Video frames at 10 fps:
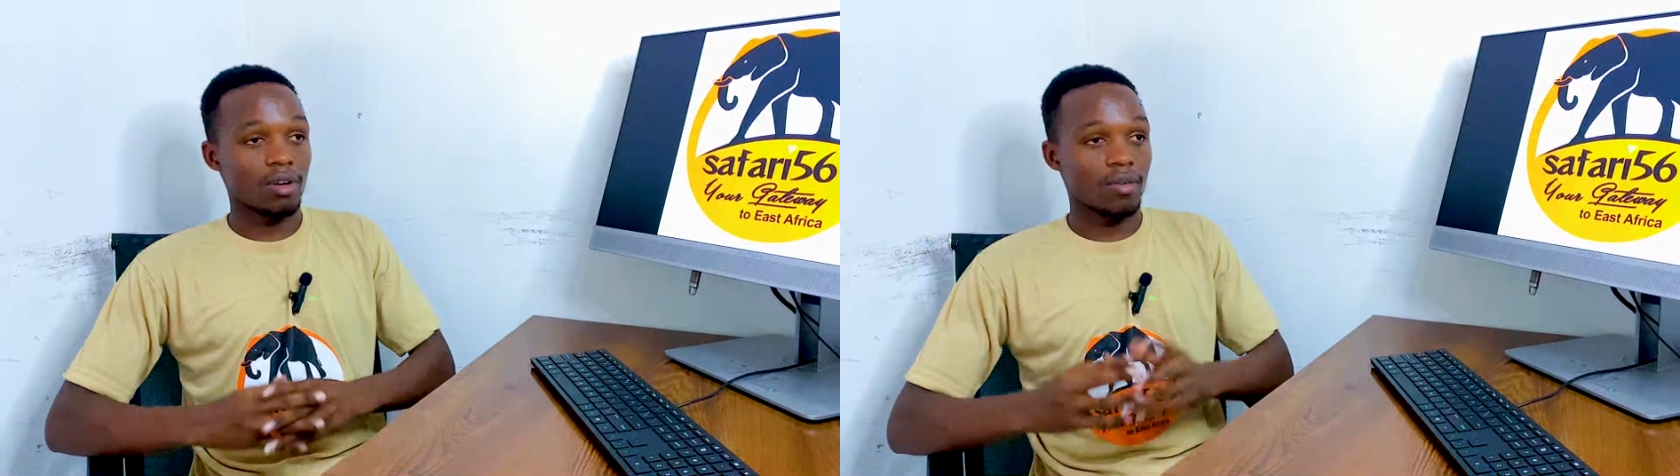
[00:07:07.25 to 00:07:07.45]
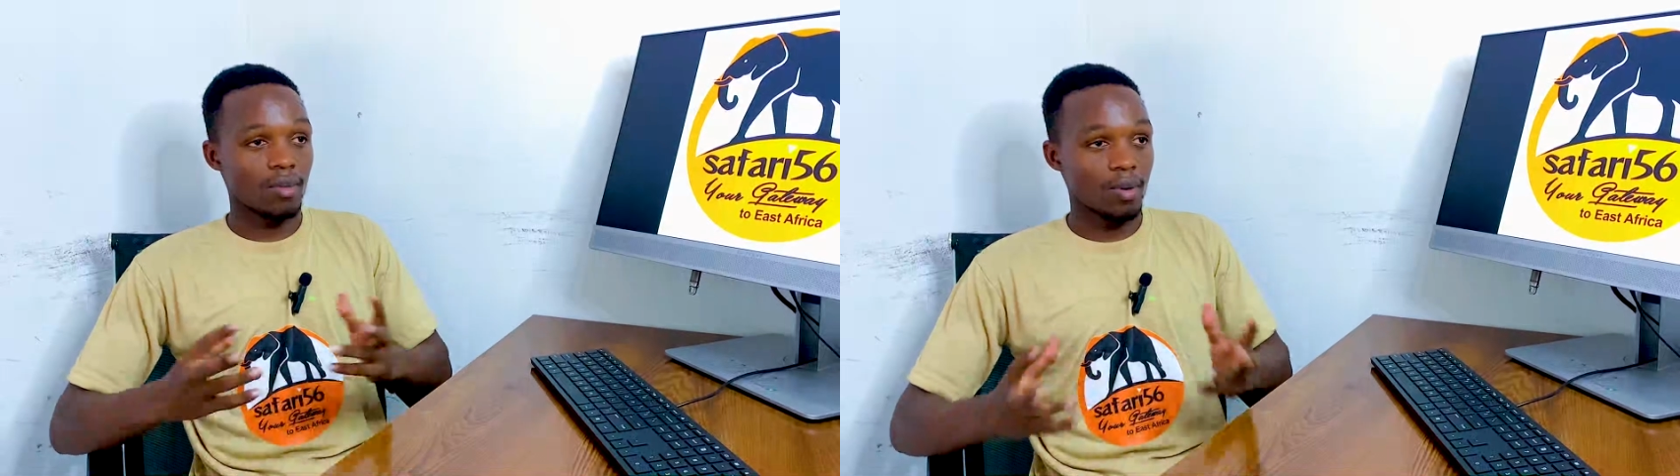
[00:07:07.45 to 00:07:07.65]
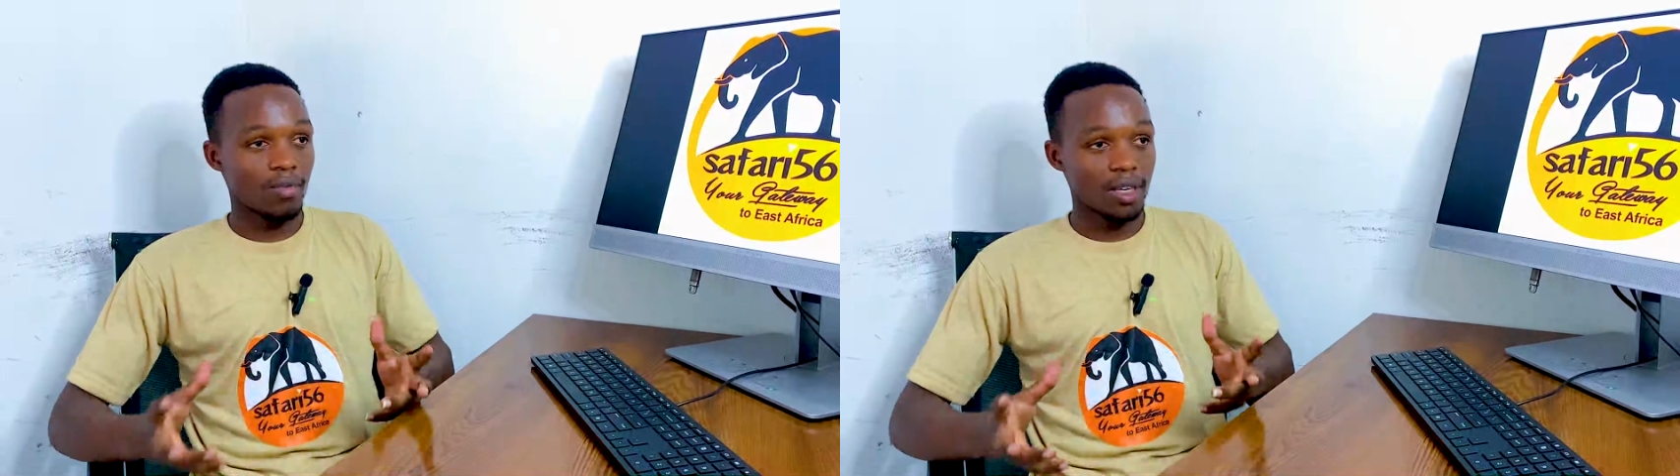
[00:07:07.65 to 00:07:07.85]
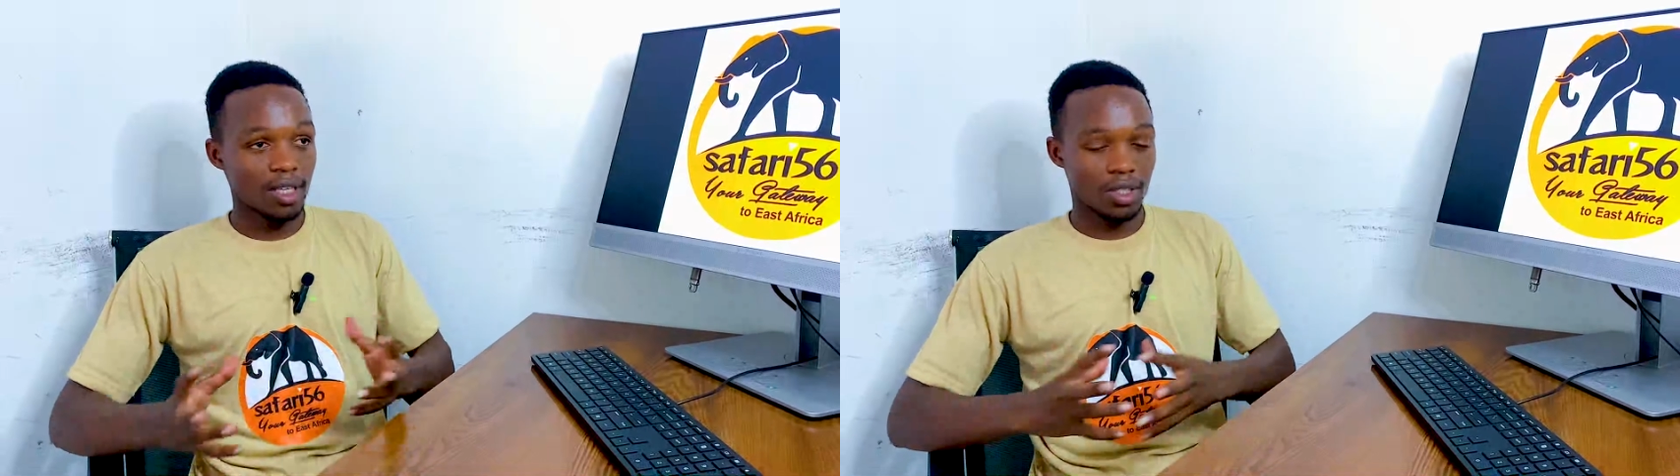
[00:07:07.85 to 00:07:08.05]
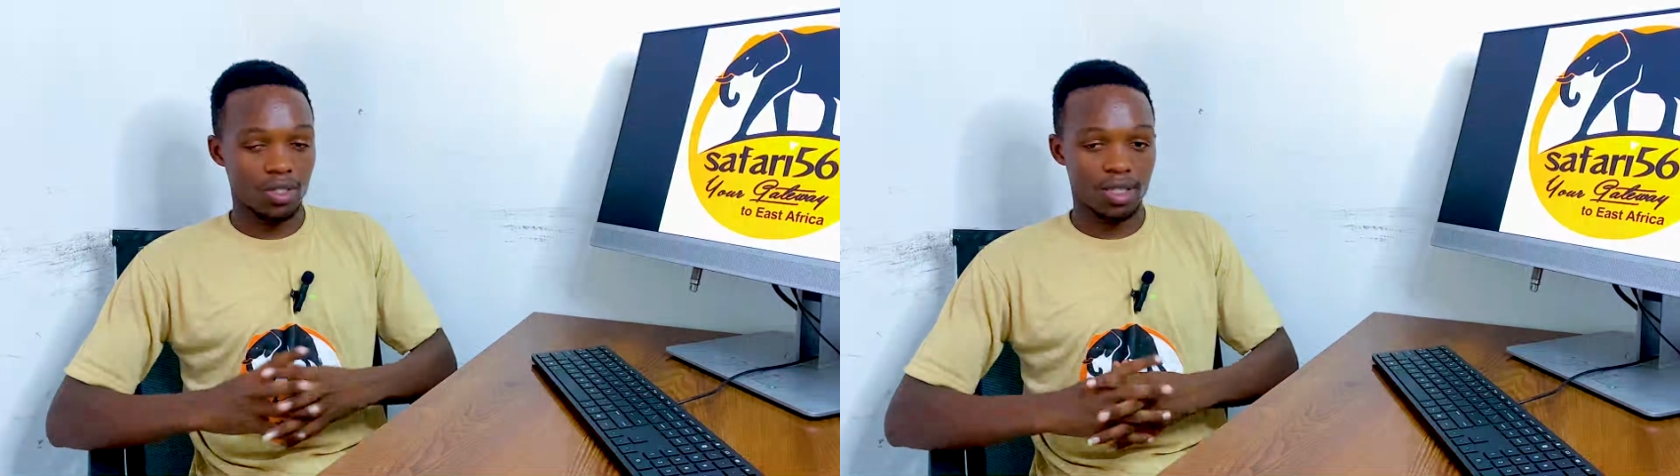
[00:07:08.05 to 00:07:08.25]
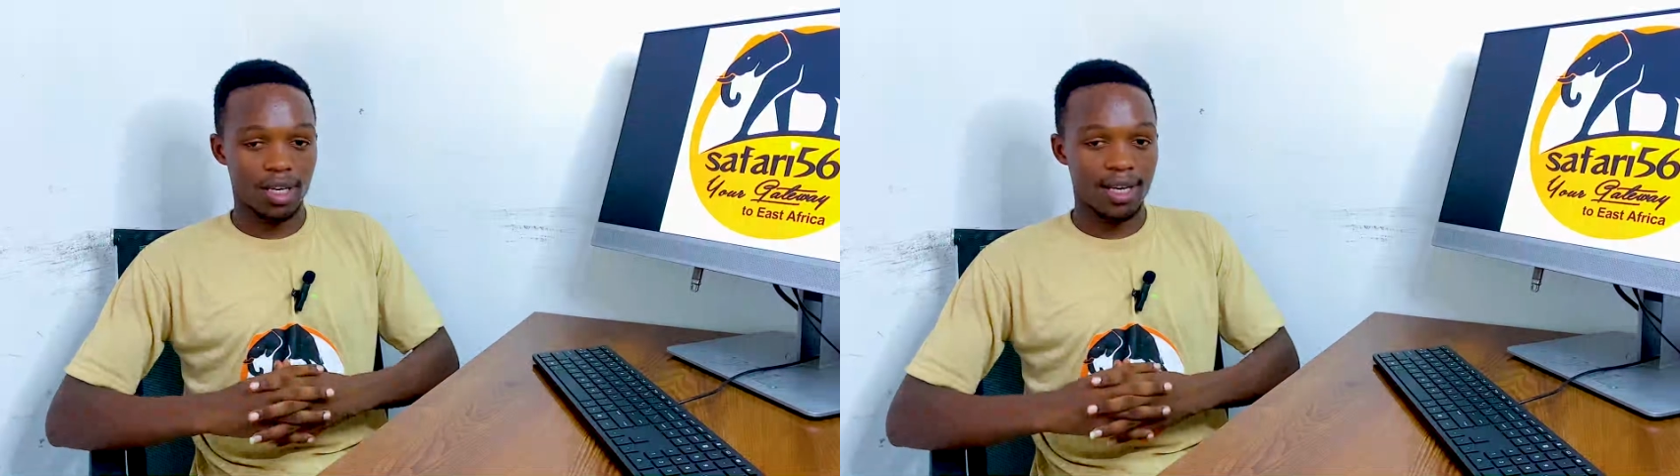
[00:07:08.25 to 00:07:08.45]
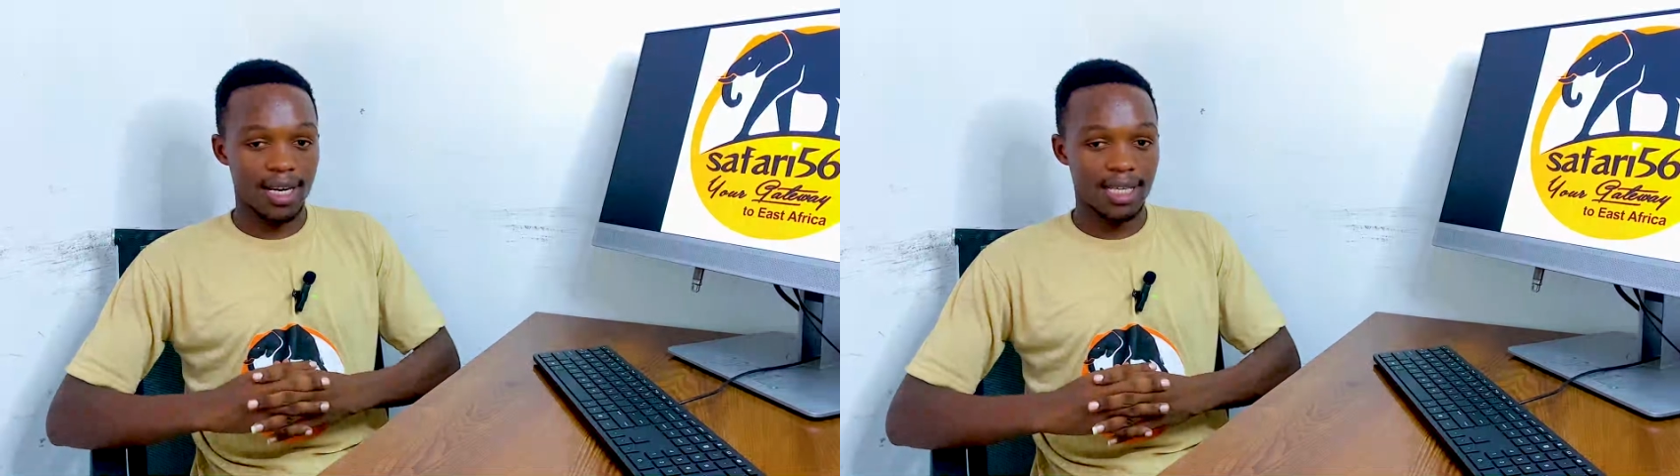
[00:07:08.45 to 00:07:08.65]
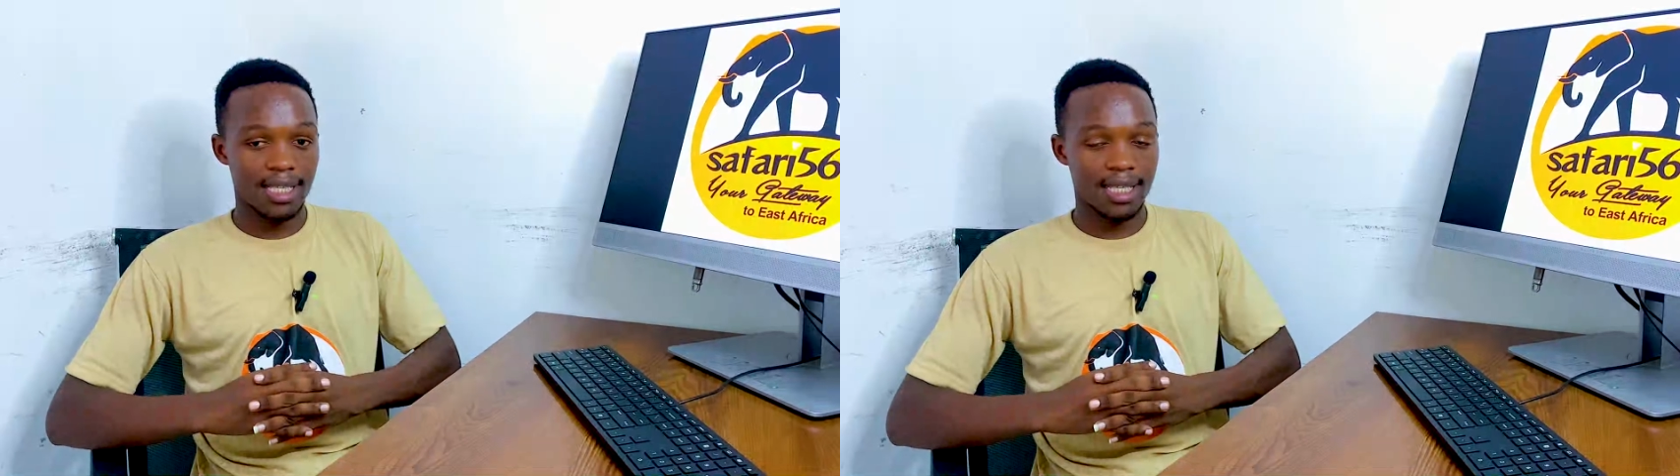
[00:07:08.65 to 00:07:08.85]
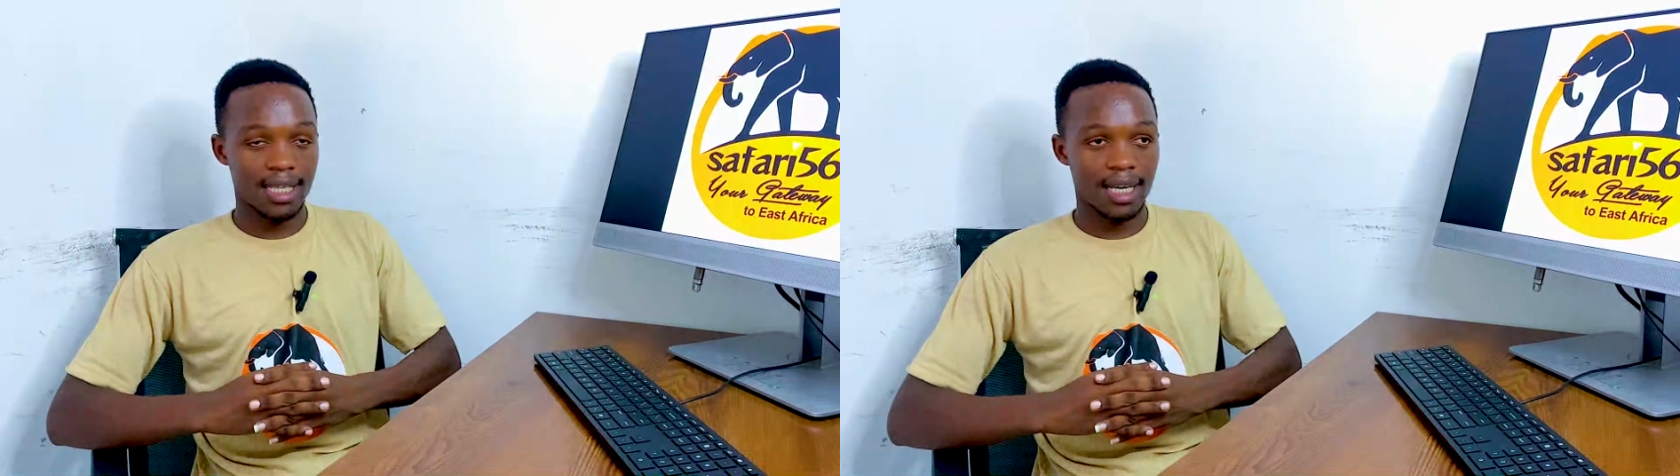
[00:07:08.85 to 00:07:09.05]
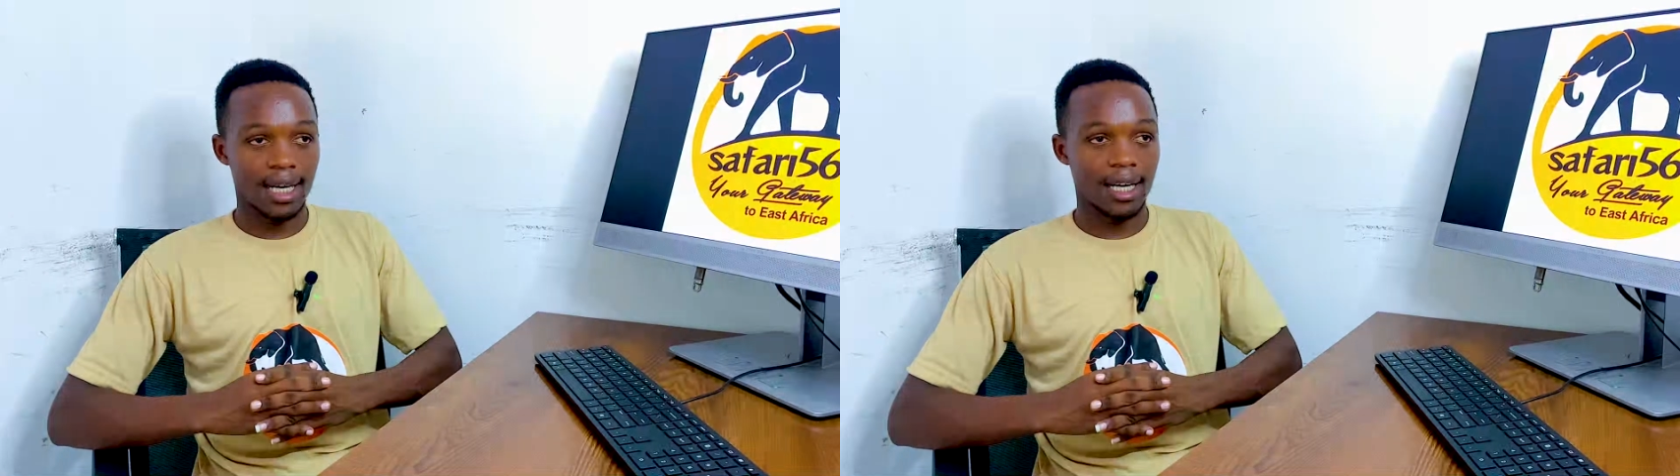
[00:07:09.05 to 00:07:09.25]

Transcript: we are moving to the nesting